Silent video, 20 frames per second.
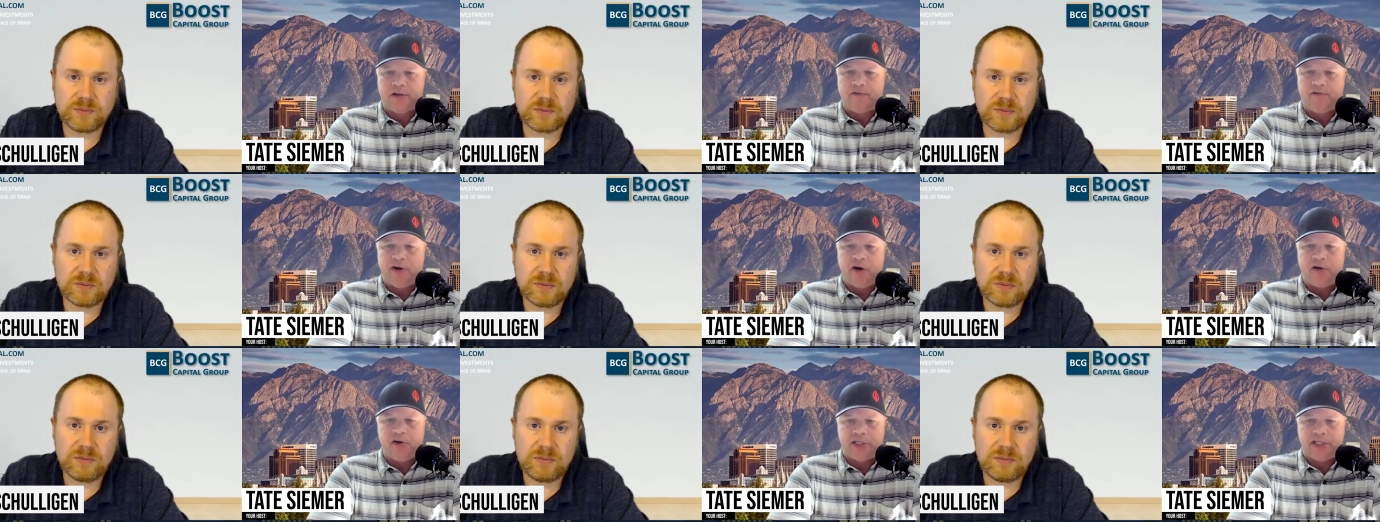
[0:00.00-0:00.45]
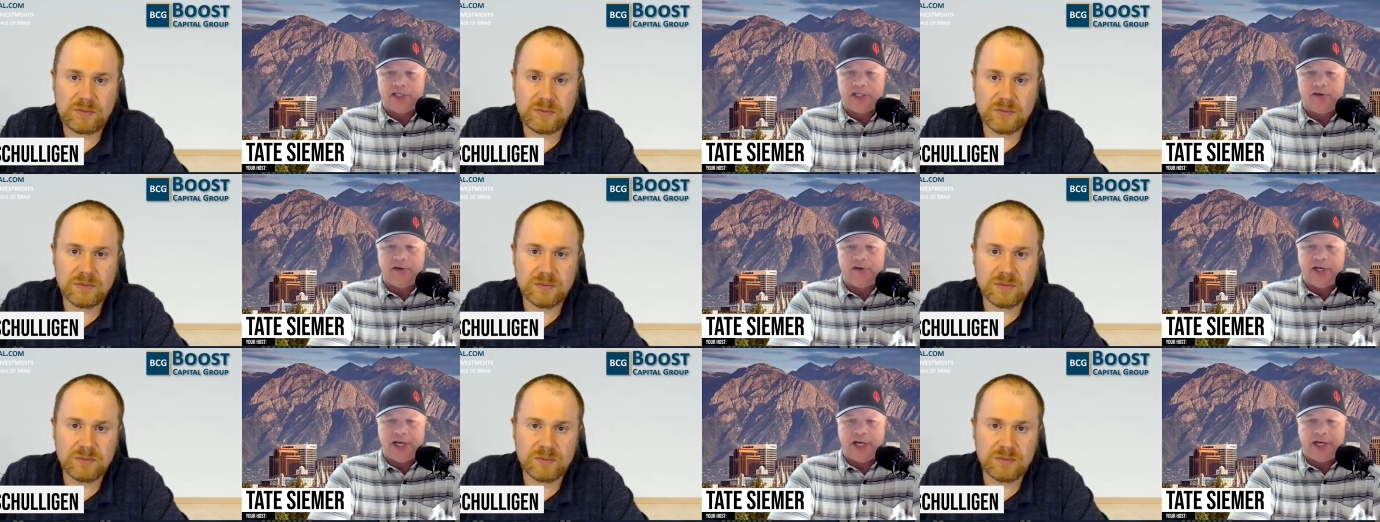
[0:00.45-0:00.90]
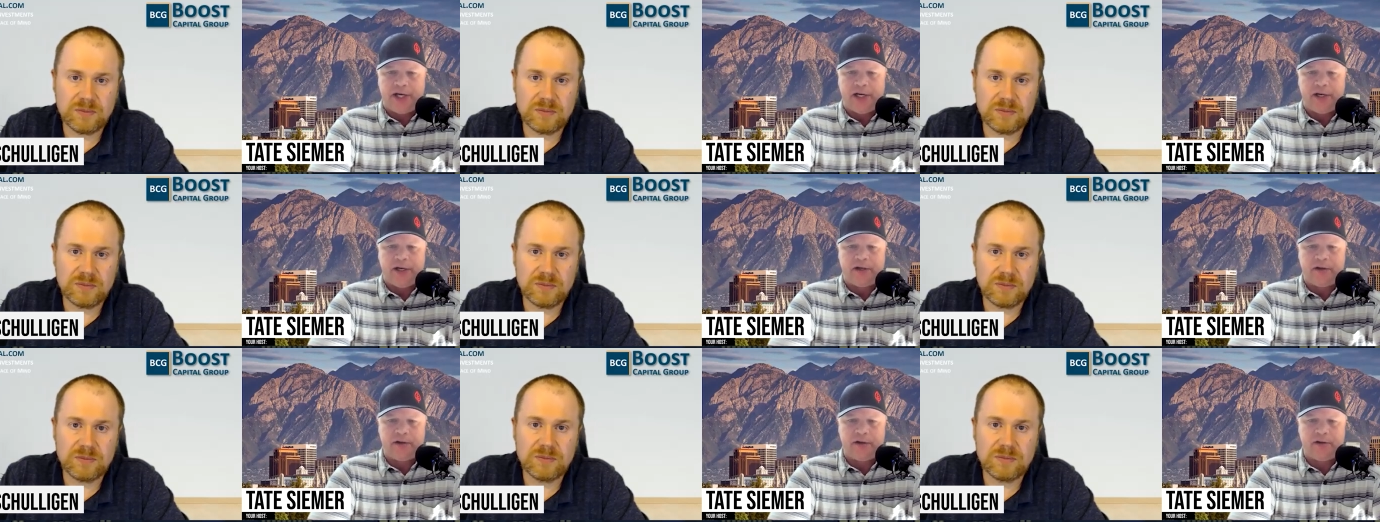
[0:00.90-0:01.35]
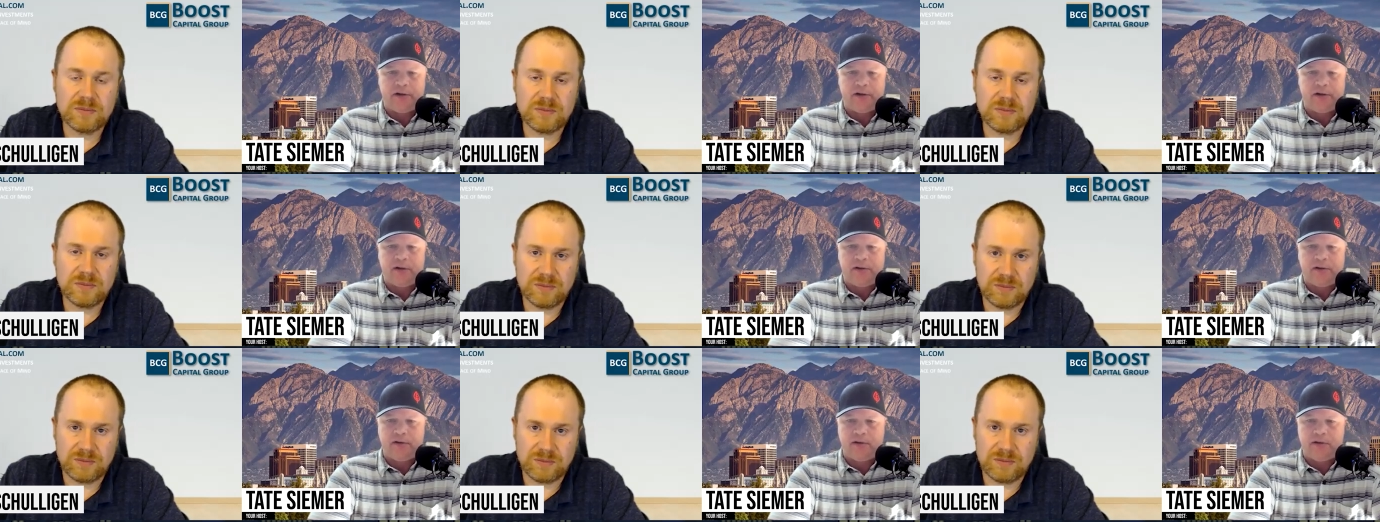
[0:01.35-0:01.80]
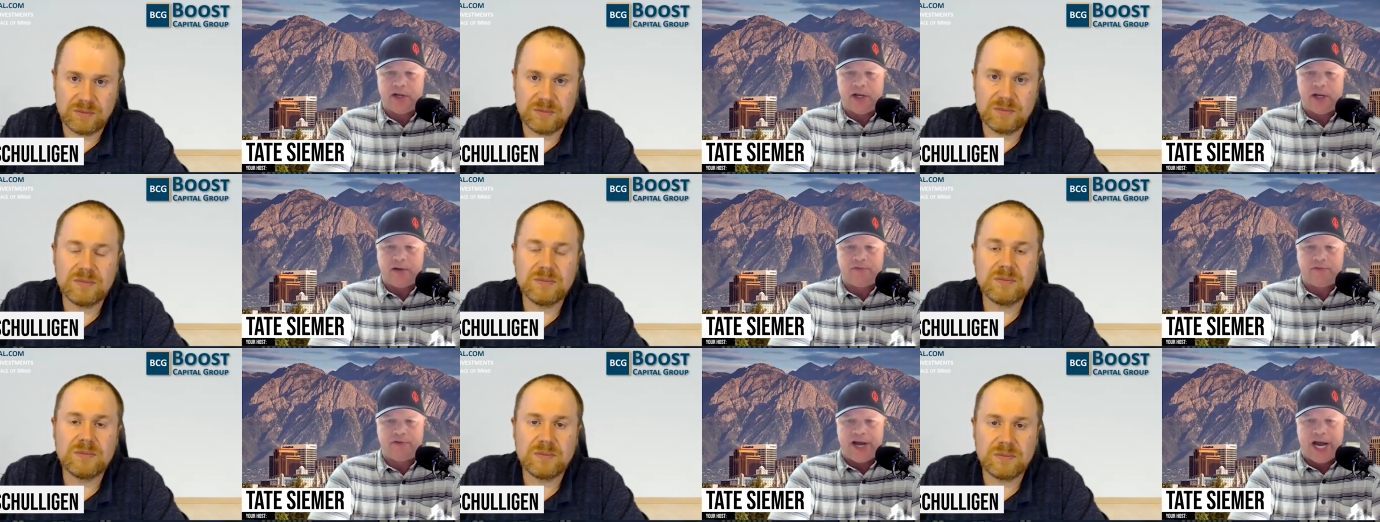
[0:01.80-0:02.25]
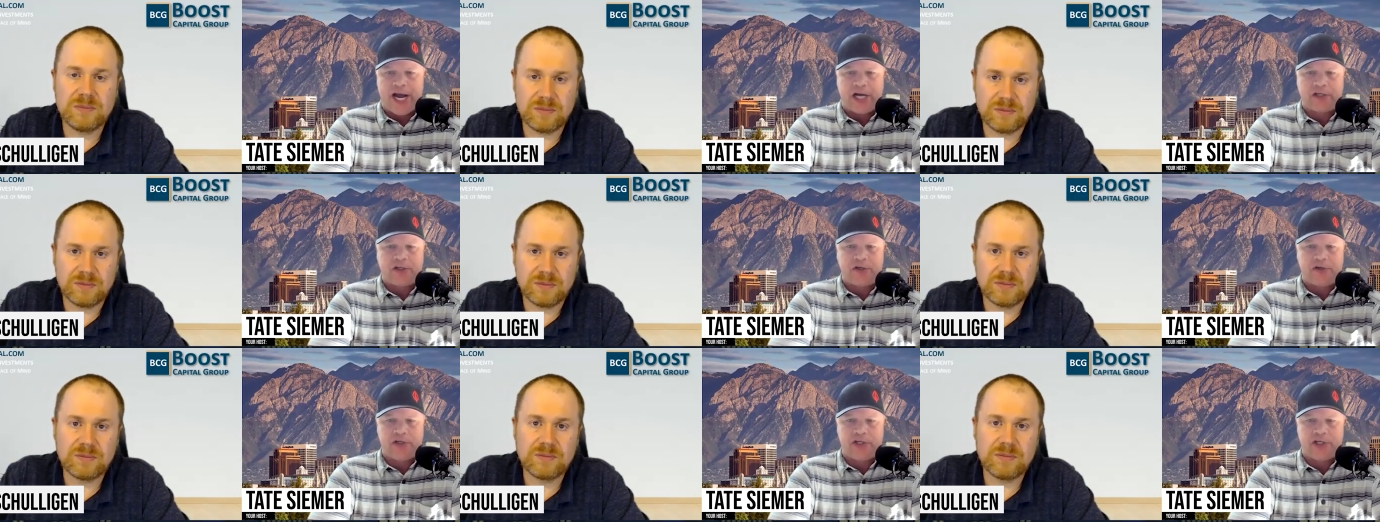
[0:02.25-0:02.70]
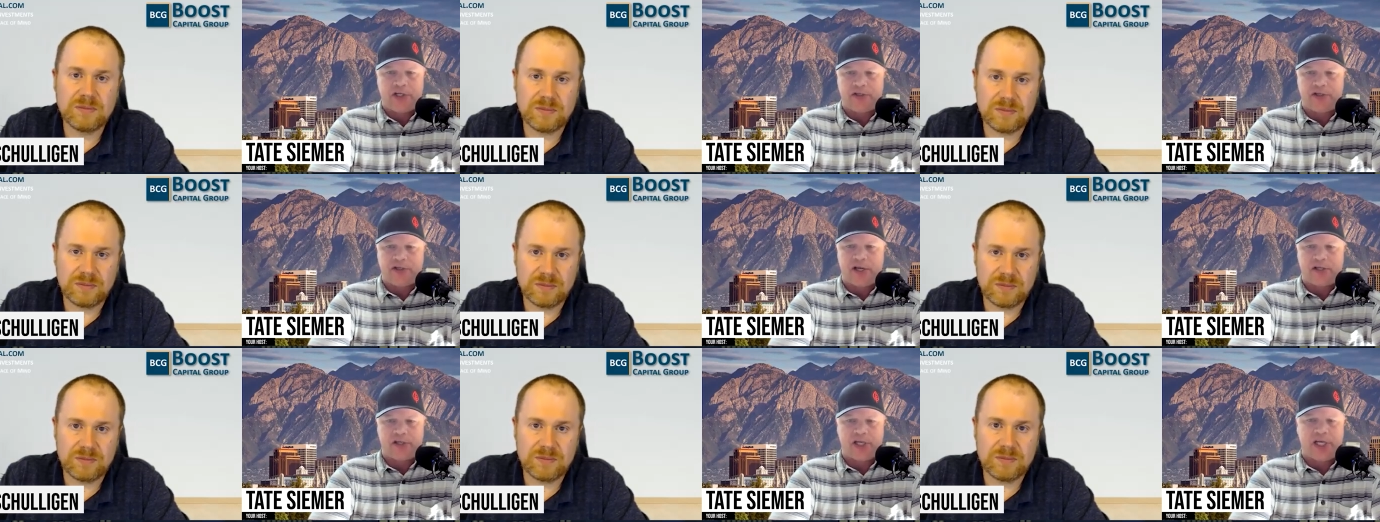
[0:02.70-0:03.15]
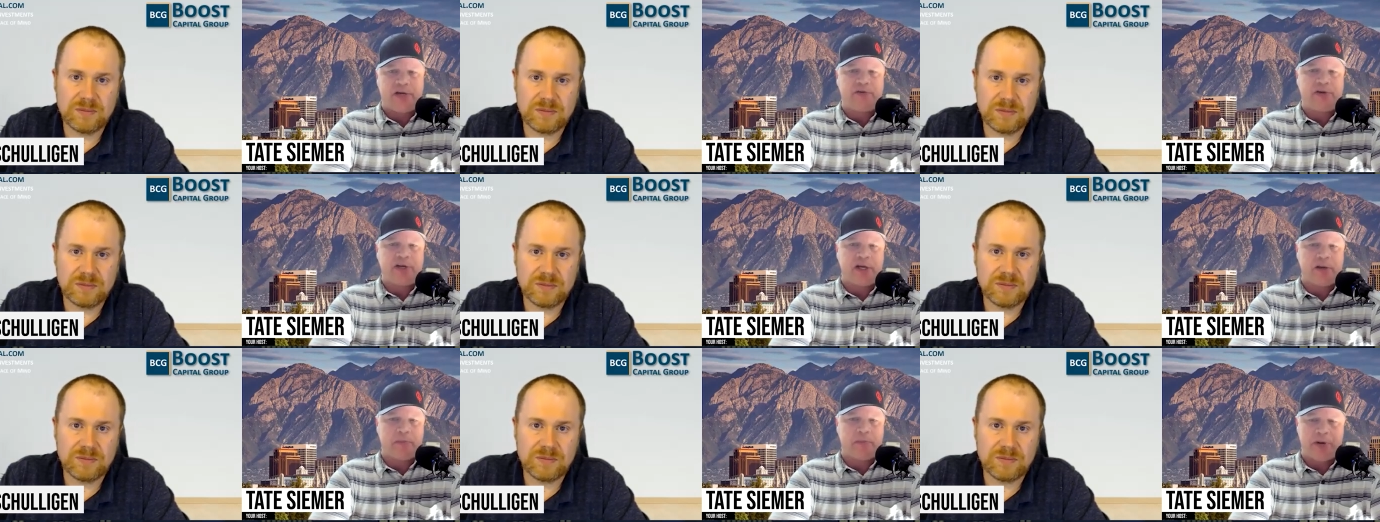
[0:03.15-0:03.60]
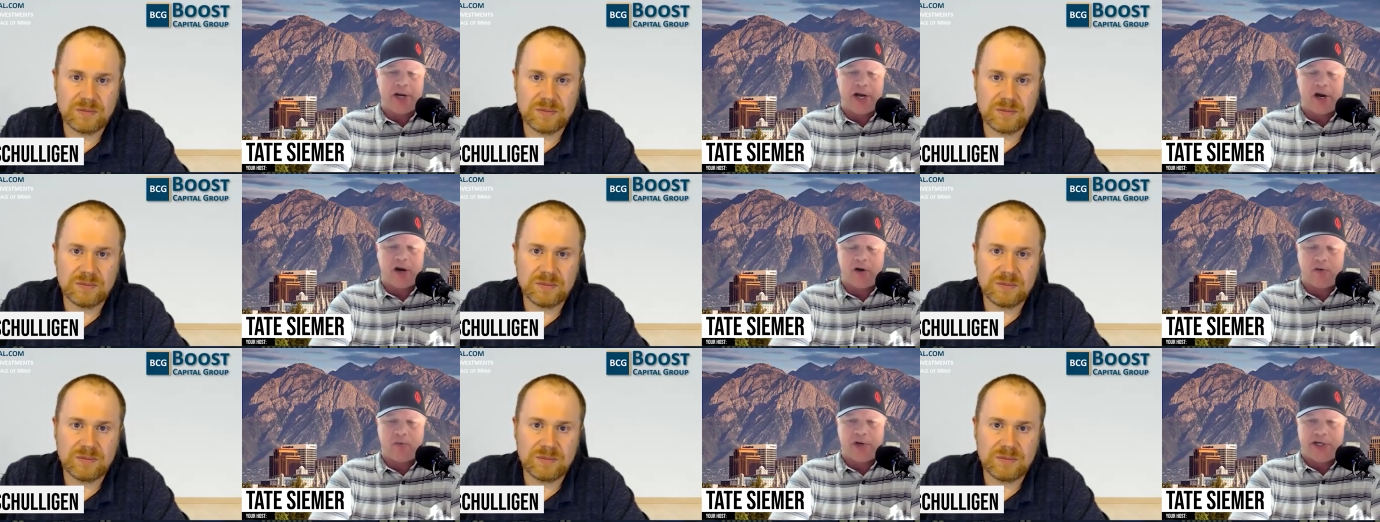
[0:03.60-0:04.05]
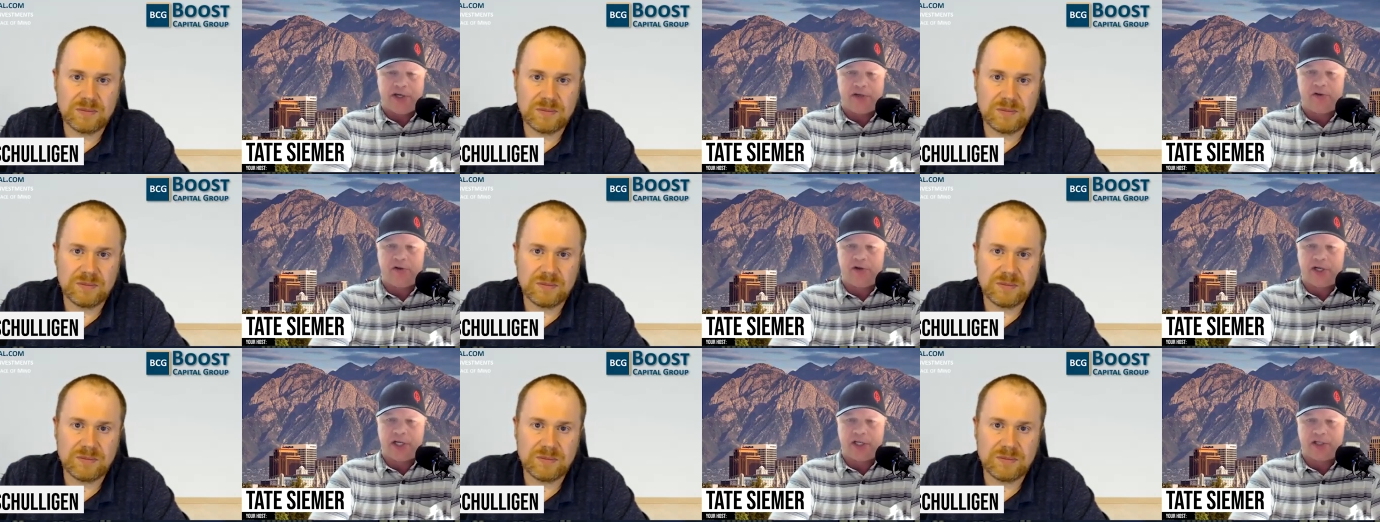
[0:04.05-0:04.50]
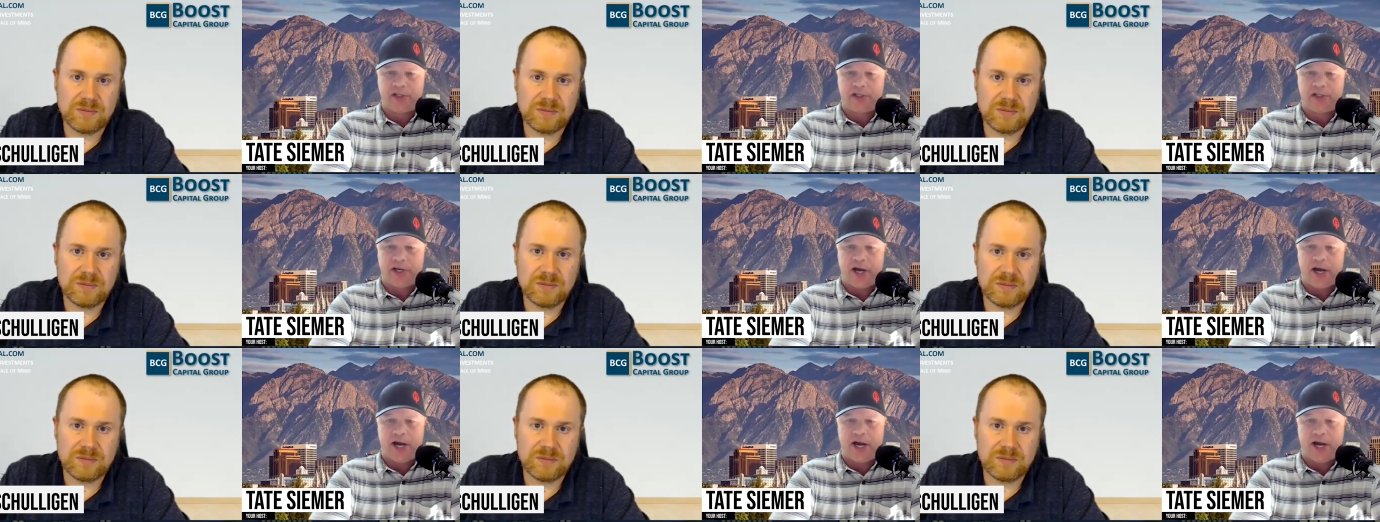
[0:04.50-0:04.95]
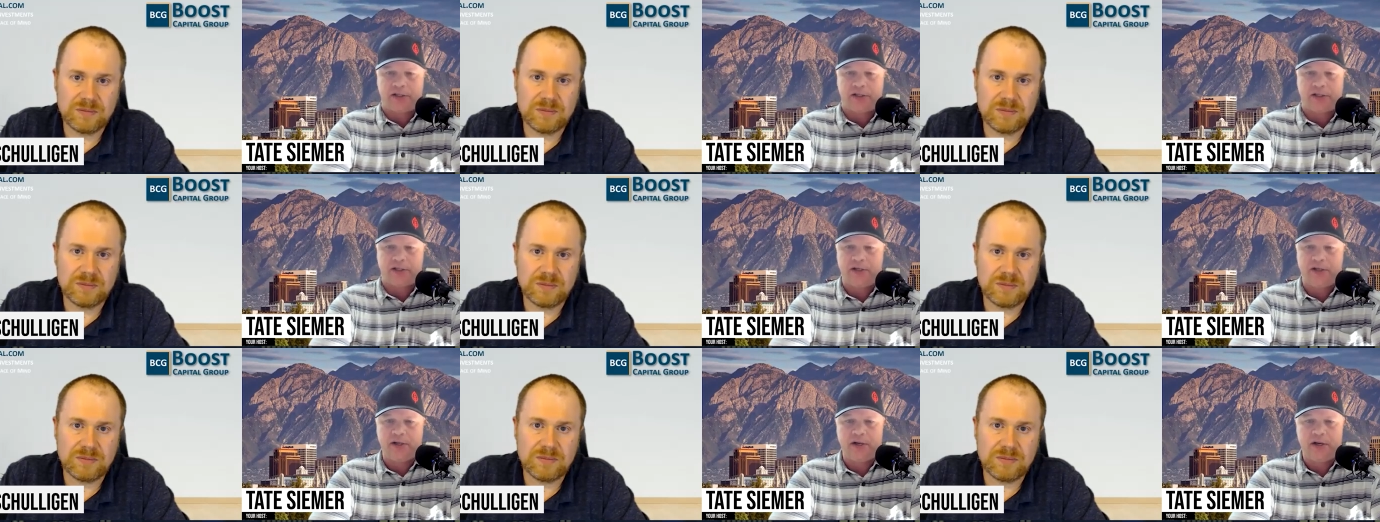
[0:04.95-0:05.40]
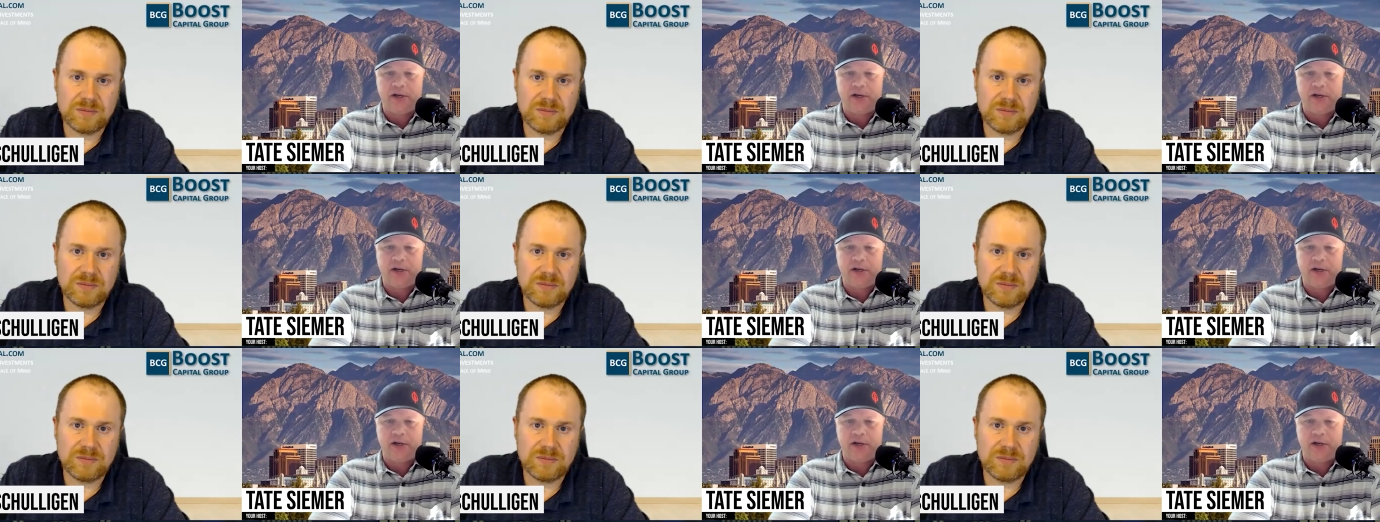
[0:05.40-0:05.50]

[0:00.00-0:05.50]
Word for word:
Speaker 1: the volatility uh, factor just doesn't even compare when you look at stocks